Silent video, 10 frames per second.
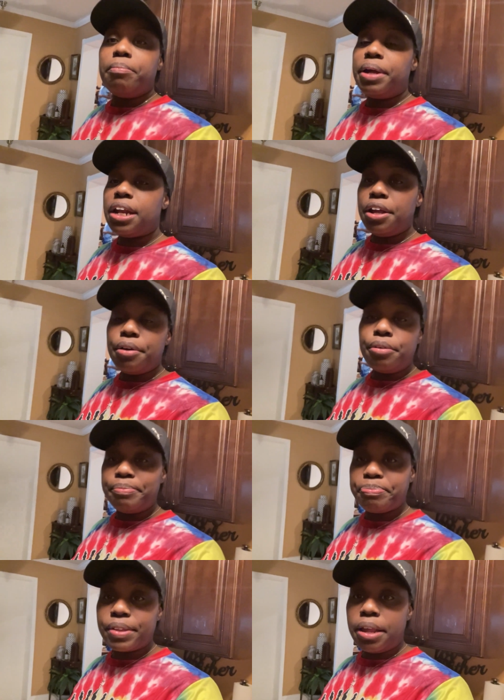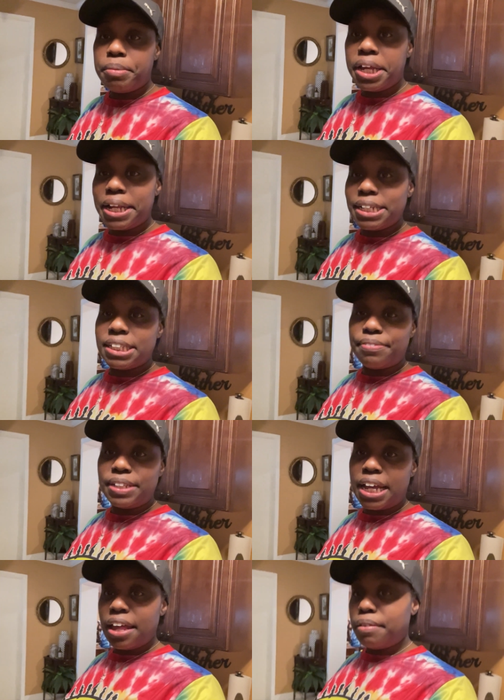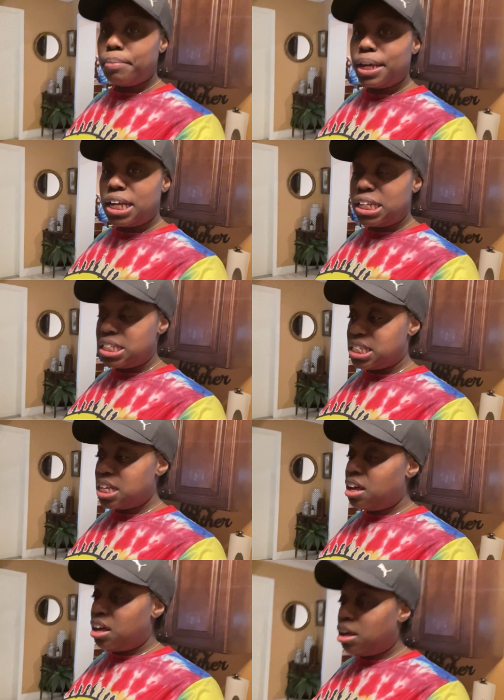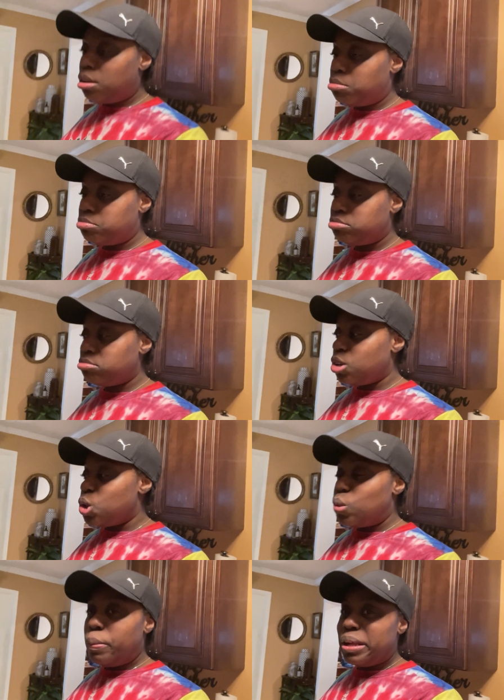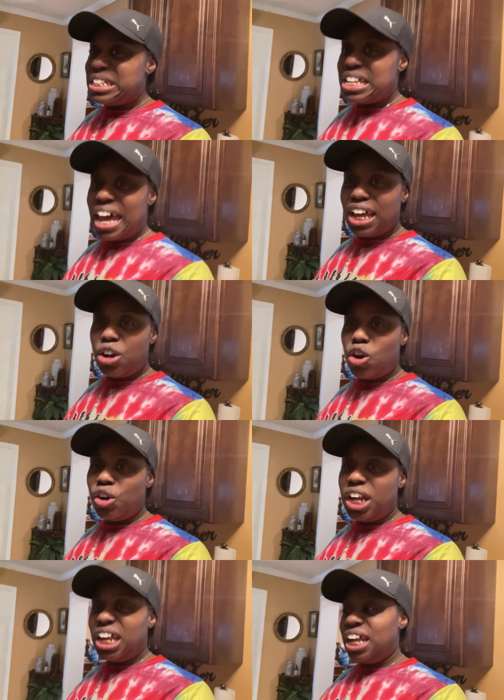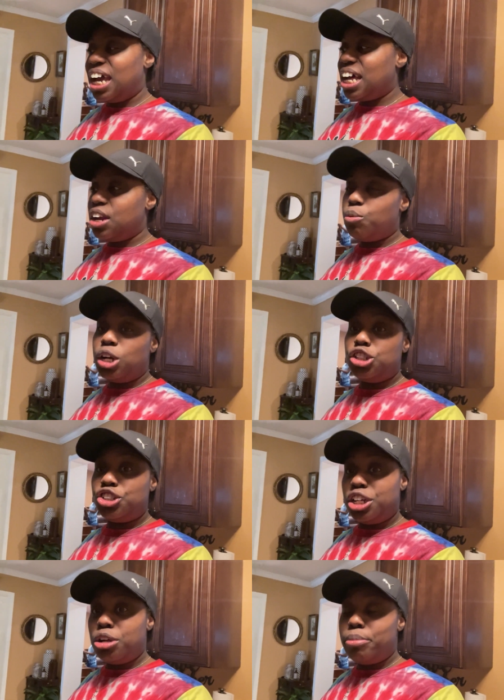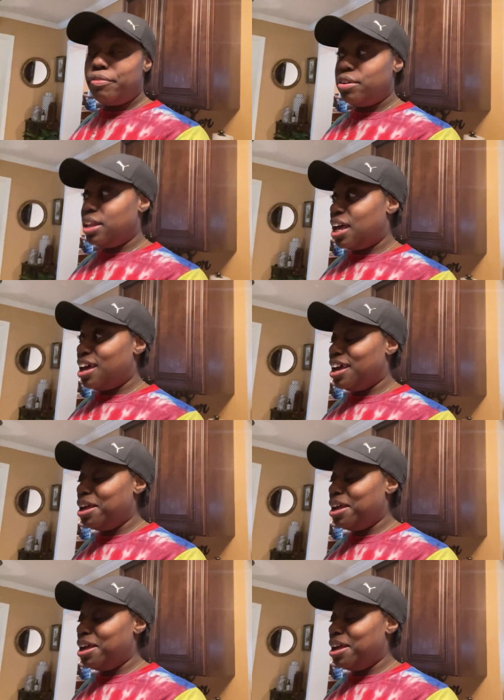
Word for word: But anywho, let me get this stuff together because um, we've been snacking on it and I kind of want to chill before the game